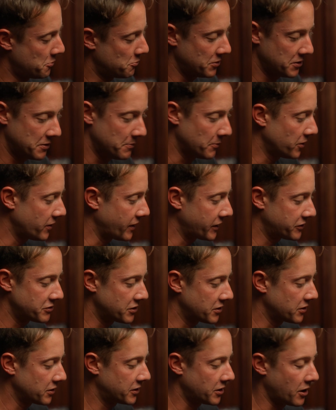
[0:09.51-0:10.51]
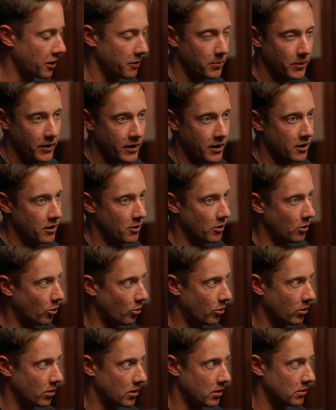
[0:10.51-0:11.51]
rhythm electric guitar player,
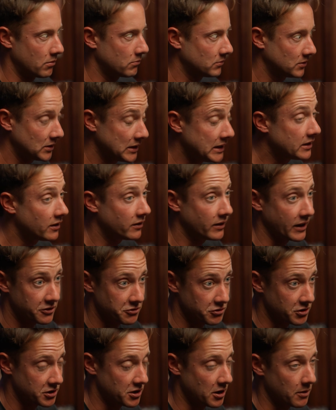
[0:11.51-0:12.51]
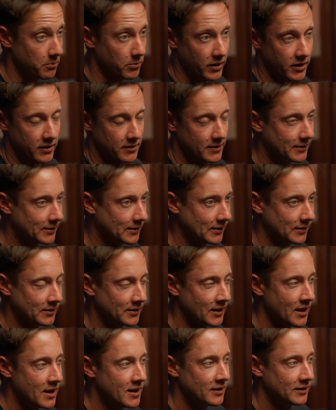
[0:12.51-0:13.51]
or lead electric guitar player, this
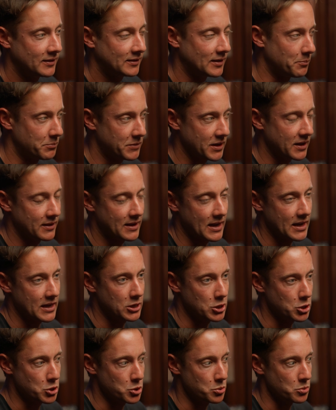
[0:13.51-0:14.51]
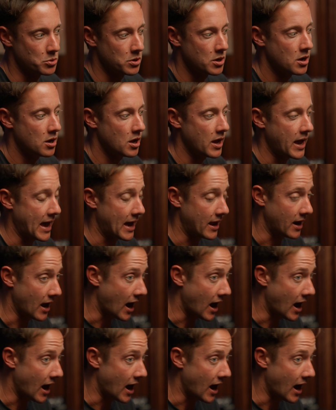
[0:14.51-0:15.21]
is something that you and